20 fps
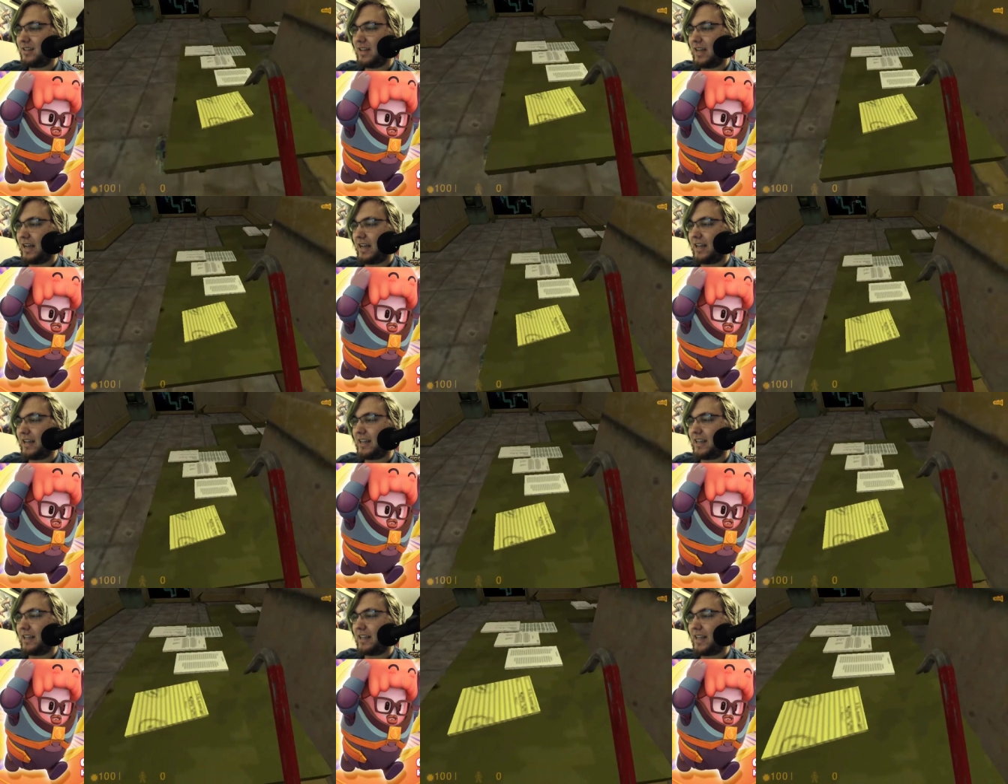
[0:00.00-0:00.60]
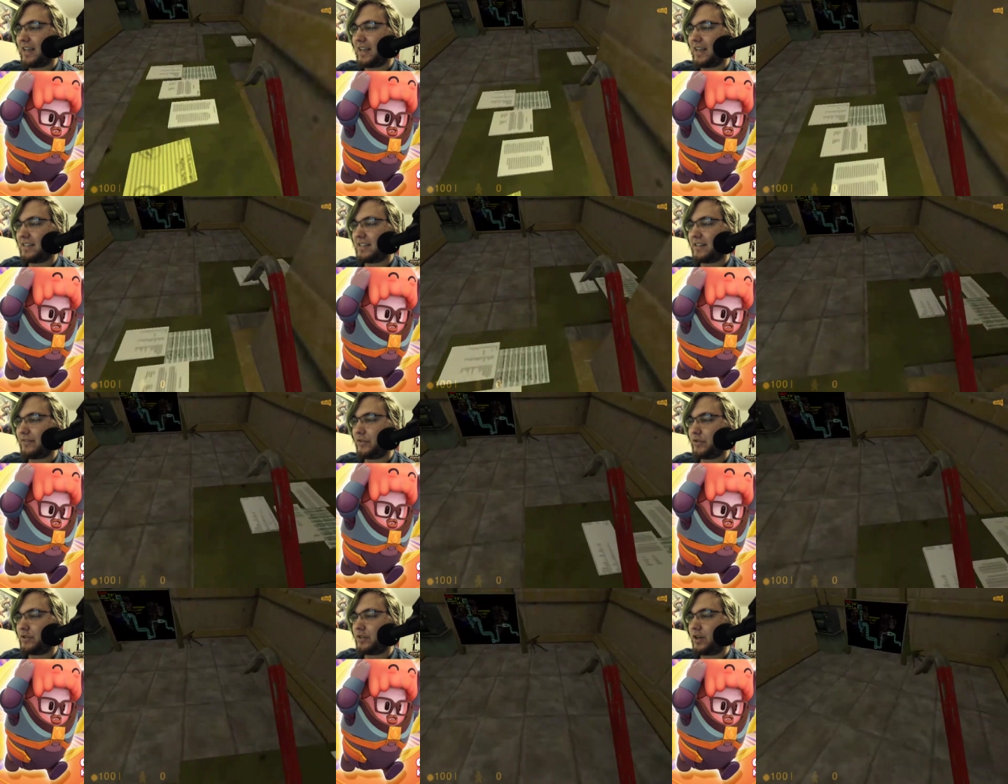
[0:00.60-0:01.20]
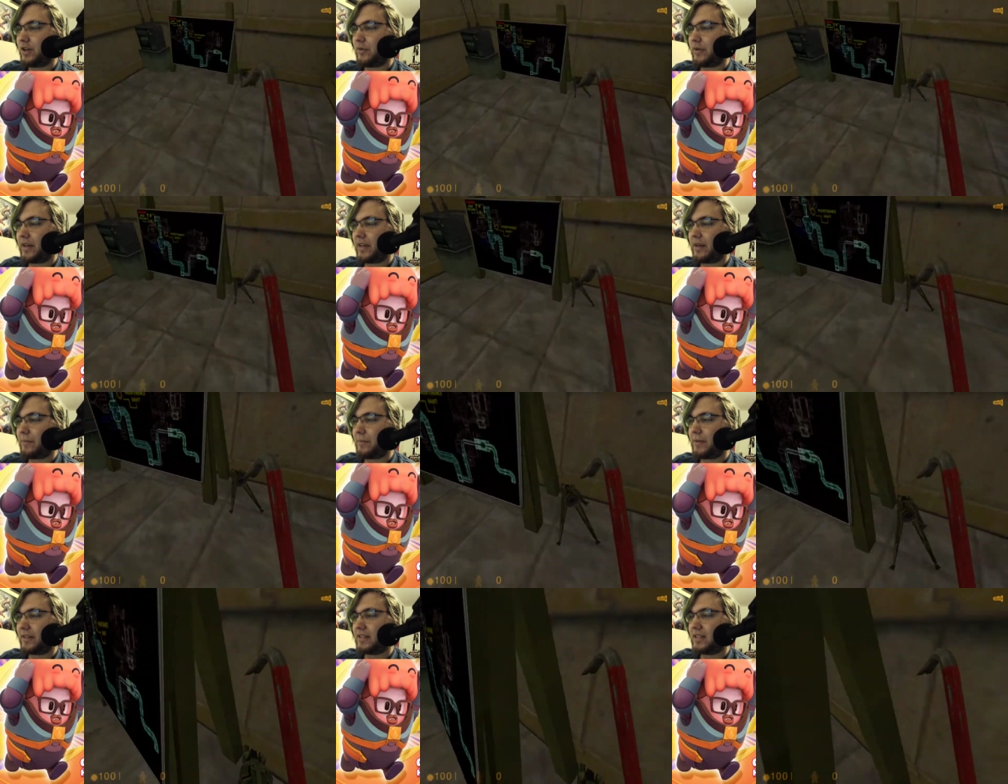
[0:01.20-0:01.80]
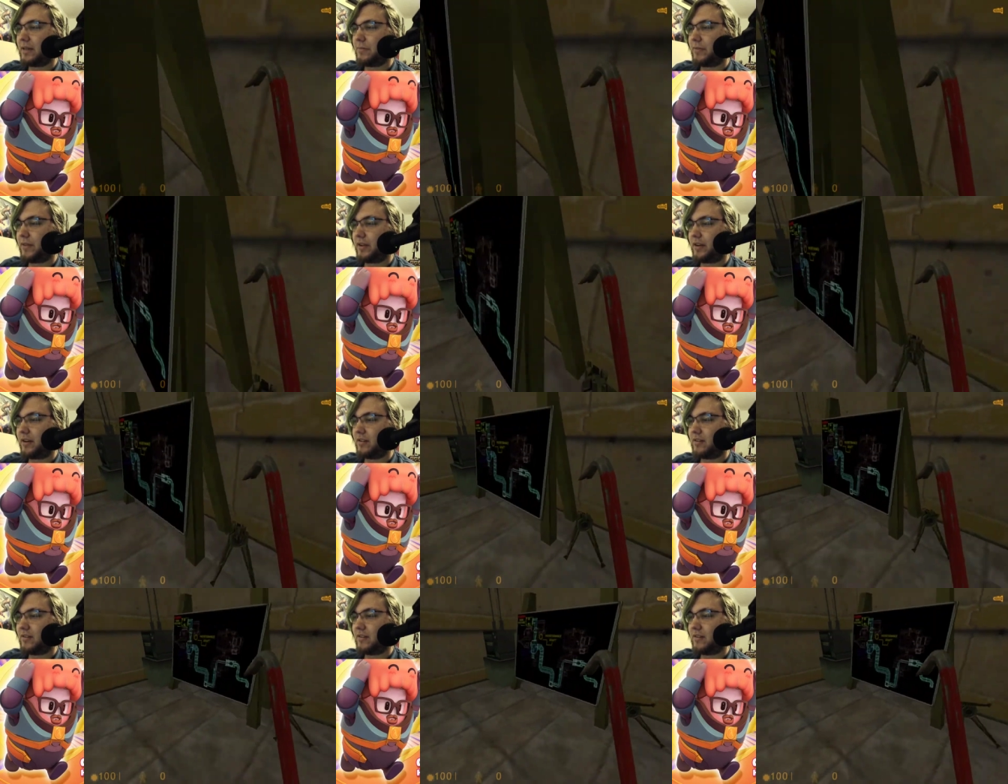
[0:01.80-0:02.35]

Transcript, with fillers: I asked if you saw what I had picked up there.